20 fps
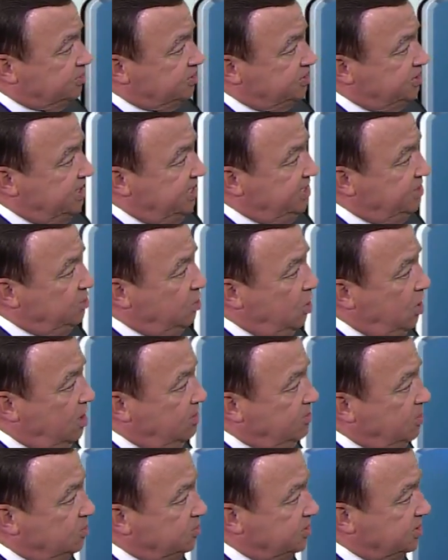Racine,
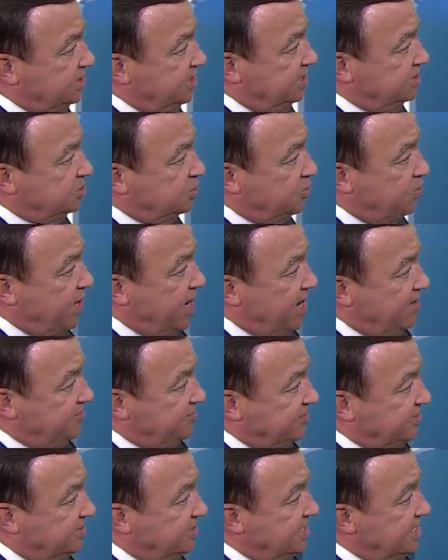almost an inch.
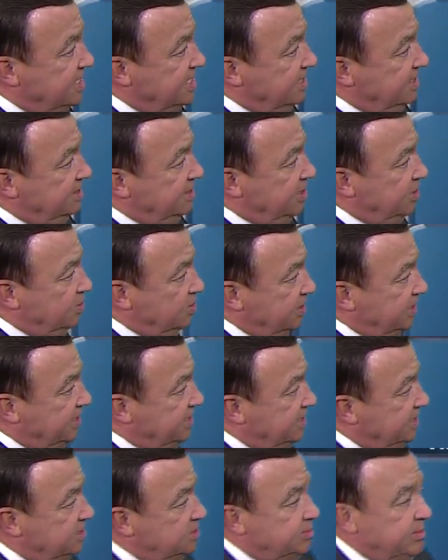Grafton, nearly
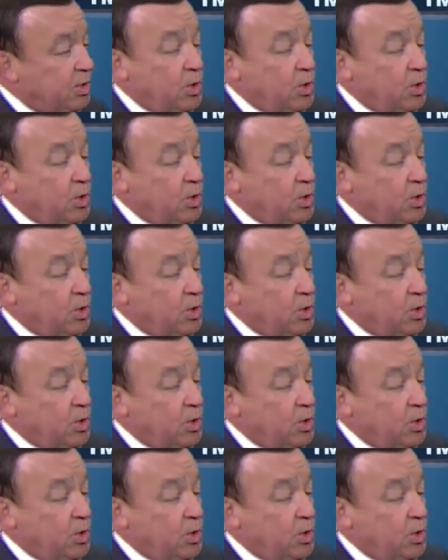an inch.